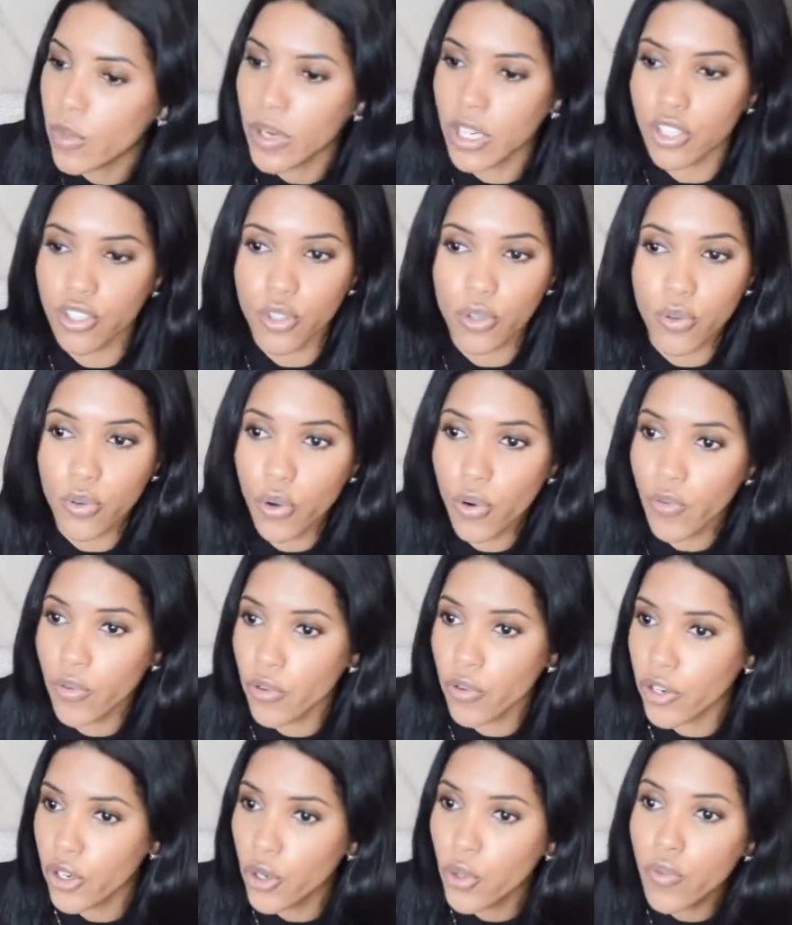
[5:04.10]
I watched it
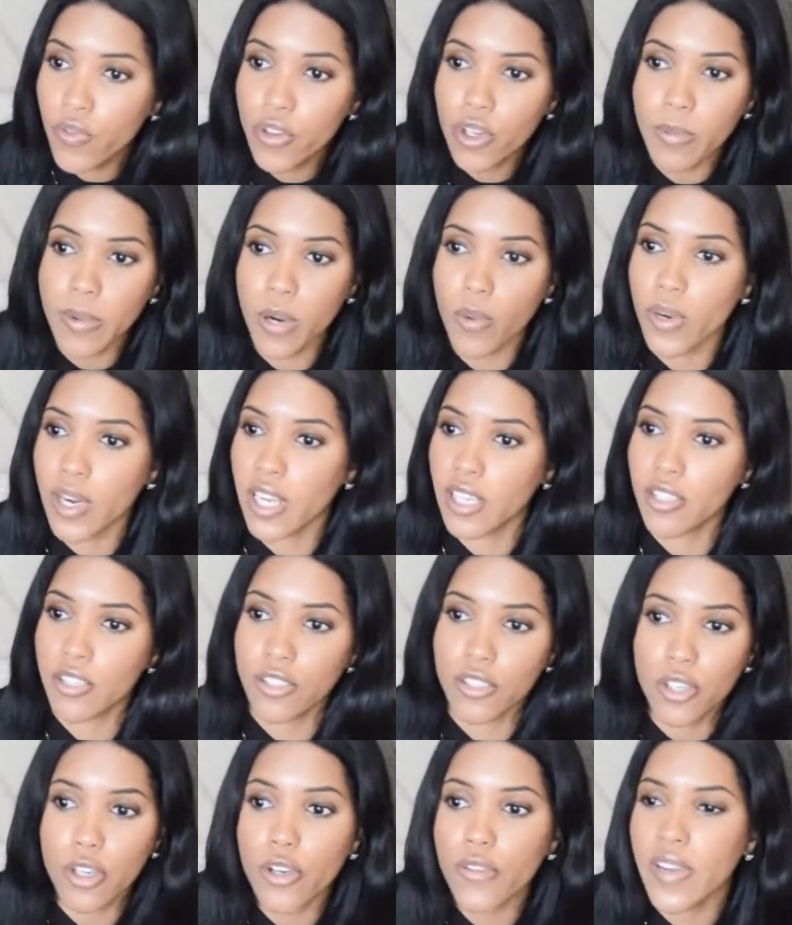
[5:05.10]
over and over about what I
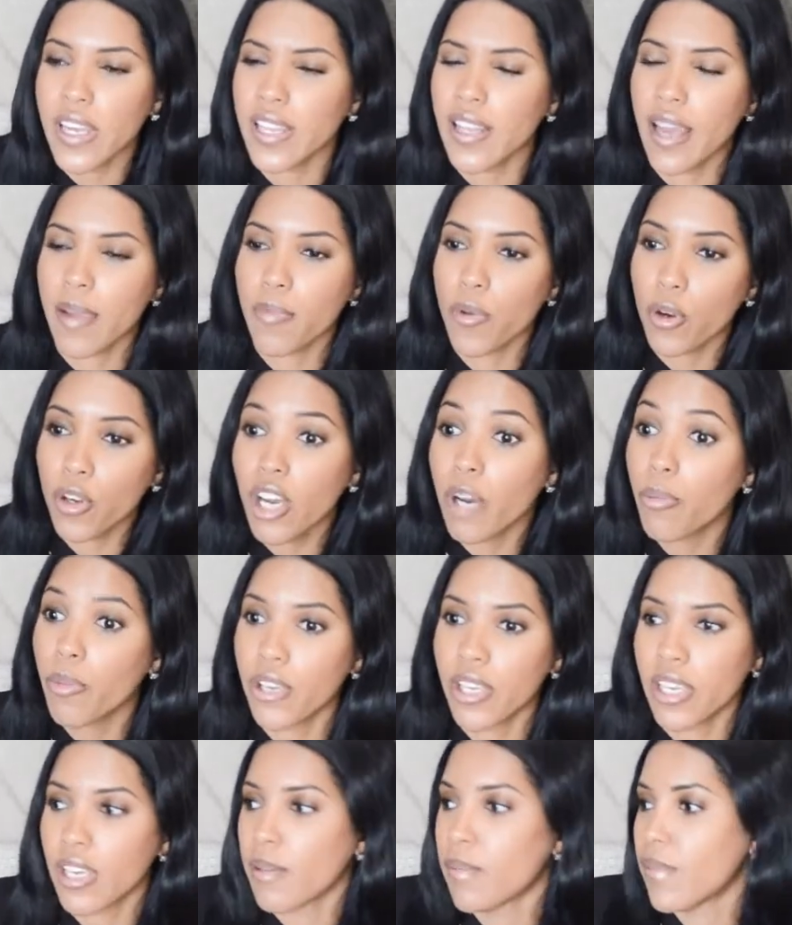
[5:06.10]
deserve, and I broke up
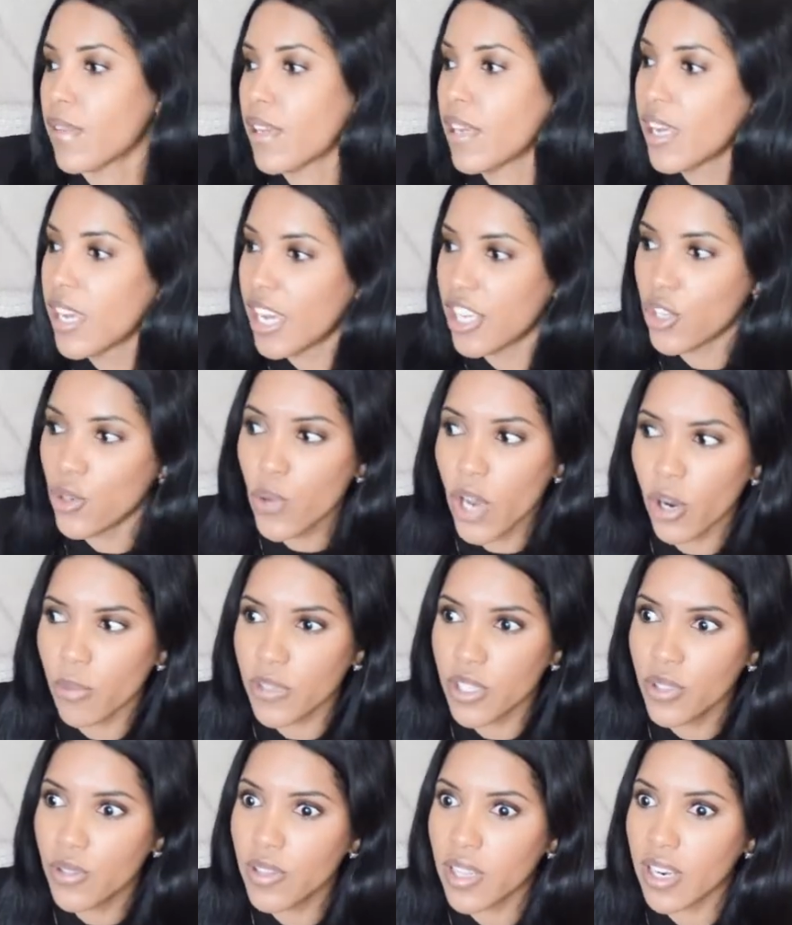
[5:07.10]
with him, and you helped
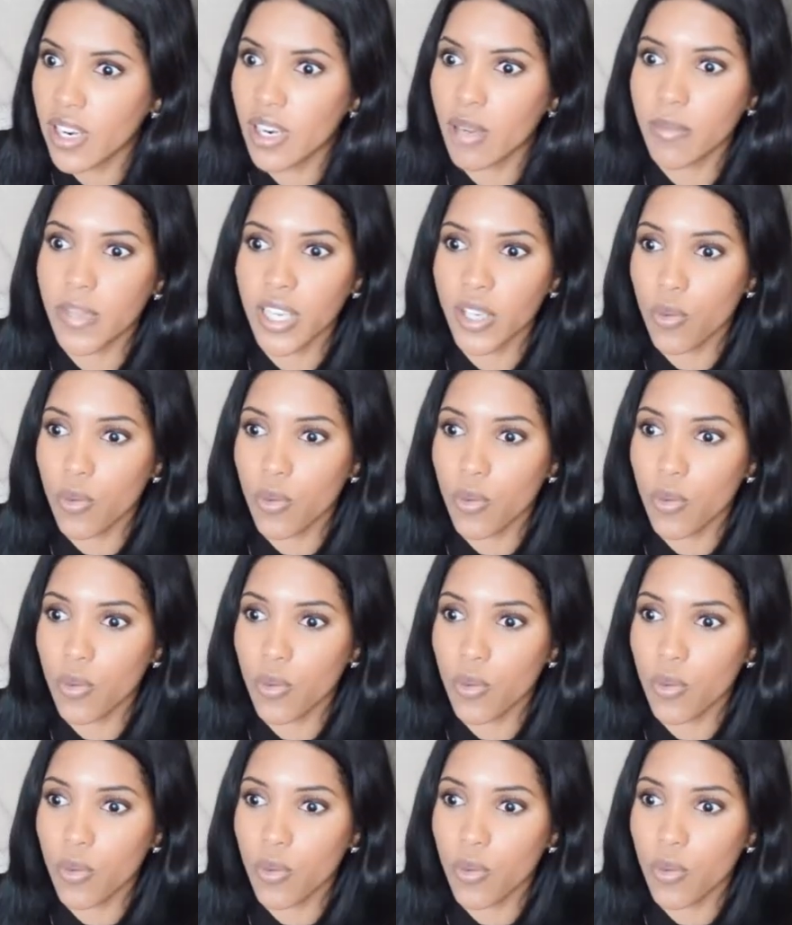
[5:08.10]
me do that. And I'm like,